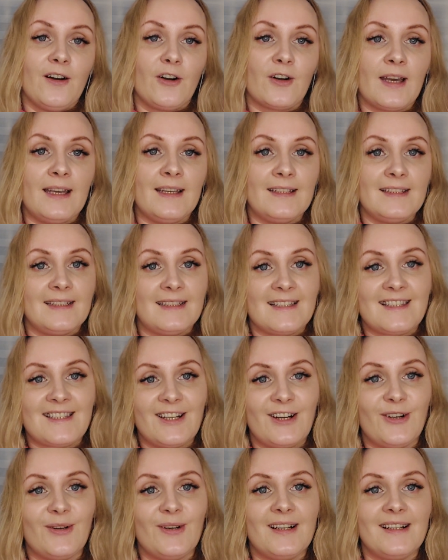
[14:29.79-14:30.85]
Okay,
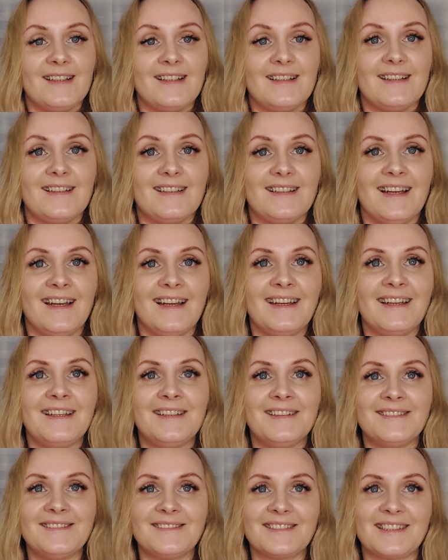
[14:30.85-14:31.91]
so
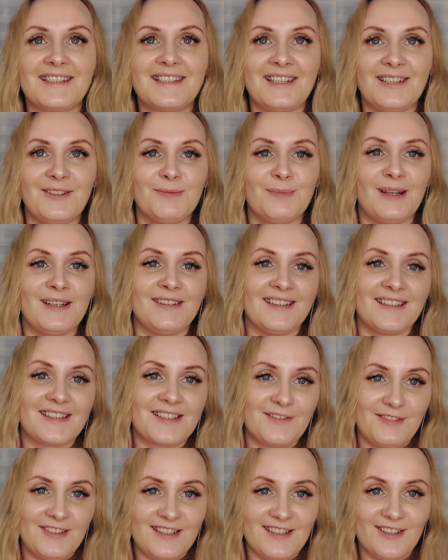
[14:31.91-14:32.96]
see you in my
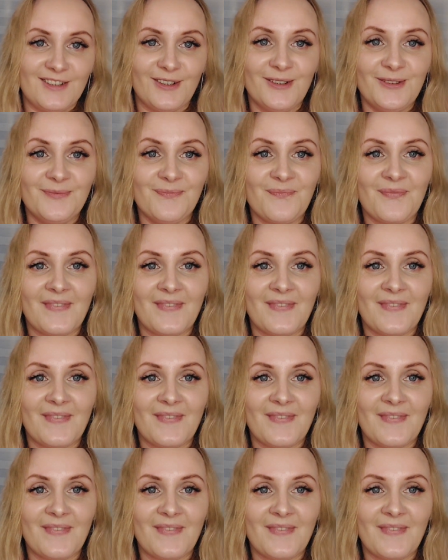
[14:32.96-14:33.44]
next video.